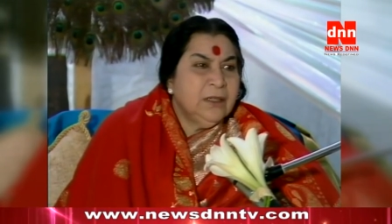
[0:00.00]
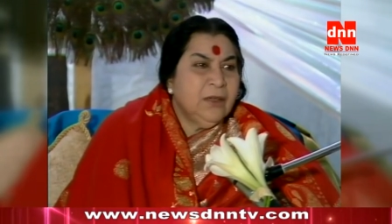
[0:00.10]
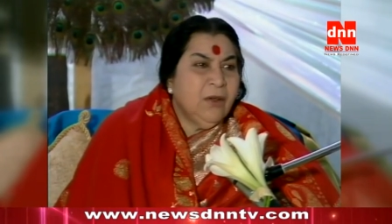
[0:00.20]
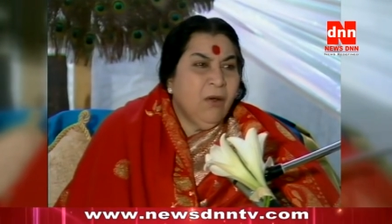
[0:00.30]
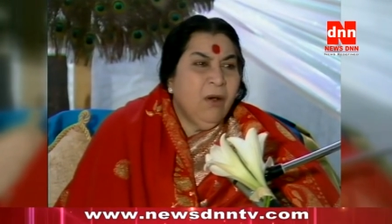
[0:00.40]

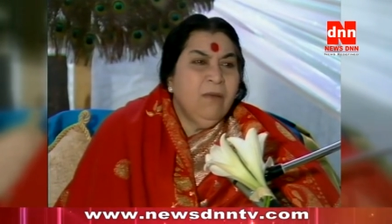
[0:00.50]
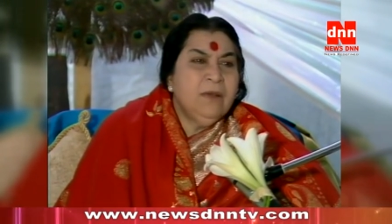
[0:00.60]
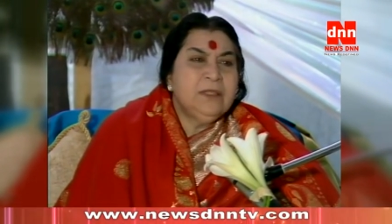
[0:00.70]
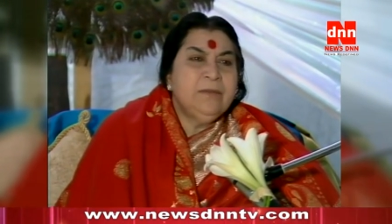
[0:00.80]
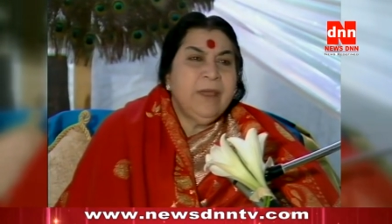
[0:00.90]
They
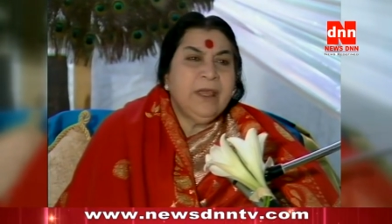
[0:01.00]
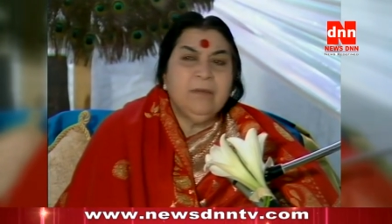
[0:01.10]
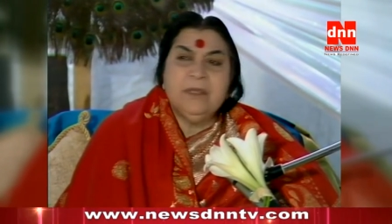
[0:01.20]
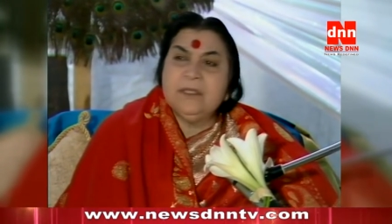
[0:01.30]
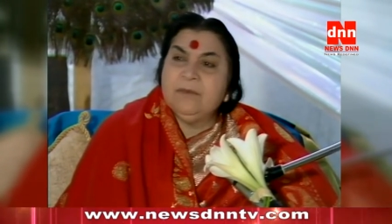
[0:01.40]
always make
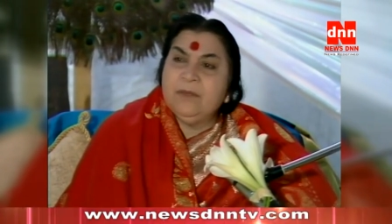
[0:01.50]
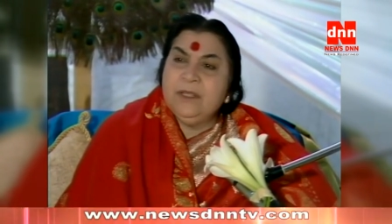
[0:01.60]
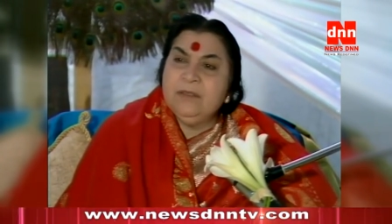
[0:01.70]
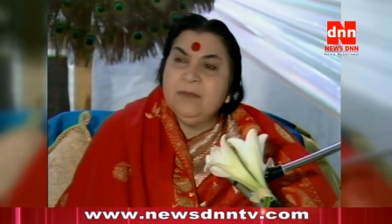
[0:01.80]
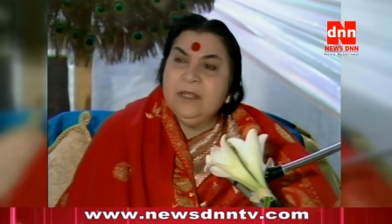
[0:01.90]
a mess of
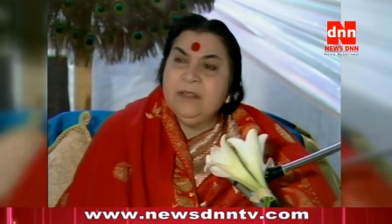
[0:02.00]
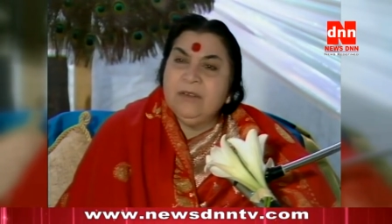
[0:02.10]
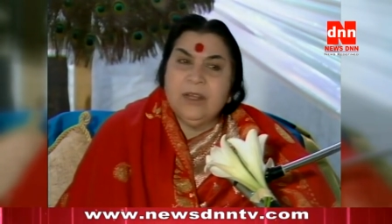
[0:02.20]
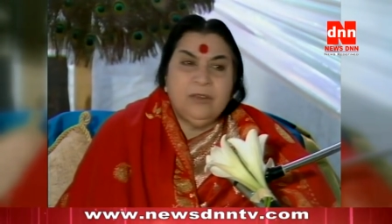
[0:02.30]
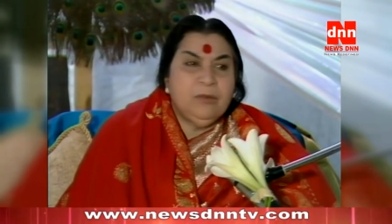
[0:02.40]
things when they
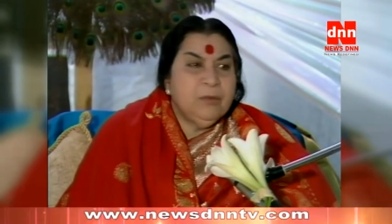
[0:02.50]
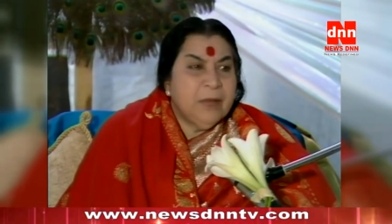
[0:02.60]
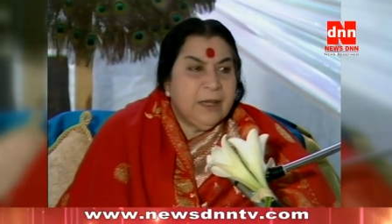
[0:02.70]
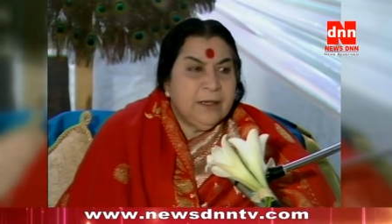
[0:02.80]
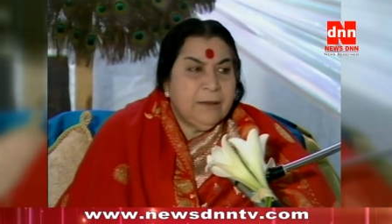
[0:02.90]
try to be
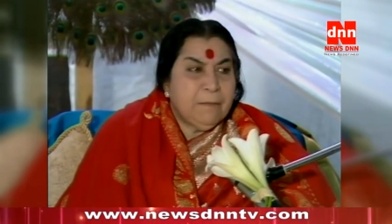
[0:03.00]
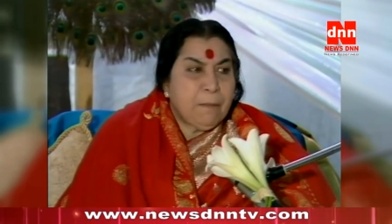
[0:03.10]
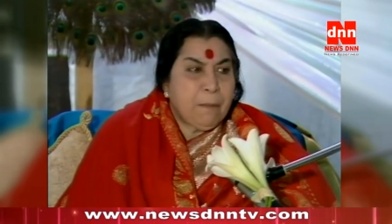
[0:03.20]
manly.